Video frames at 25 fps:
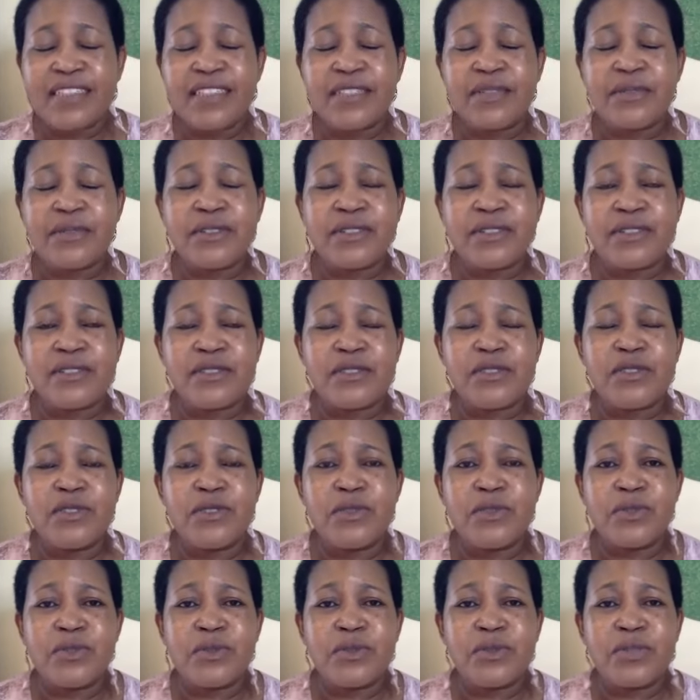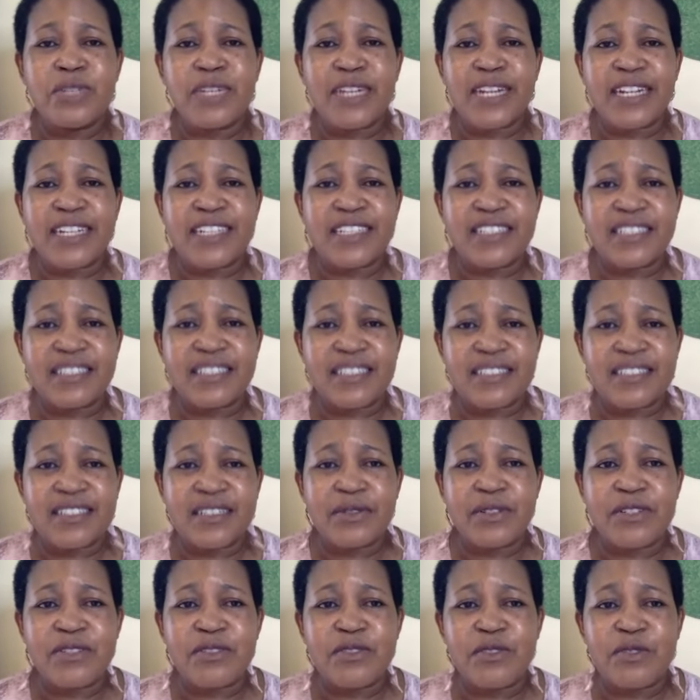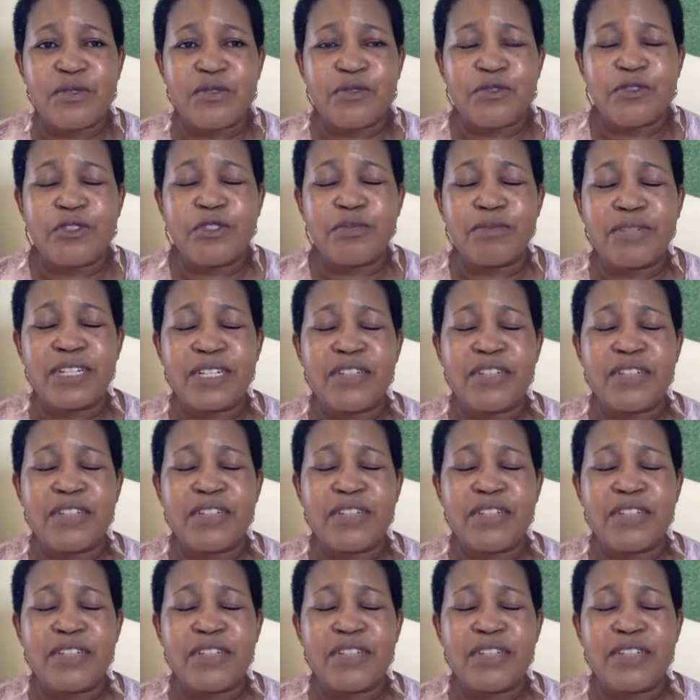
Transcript: There was no gadget, there was no phone.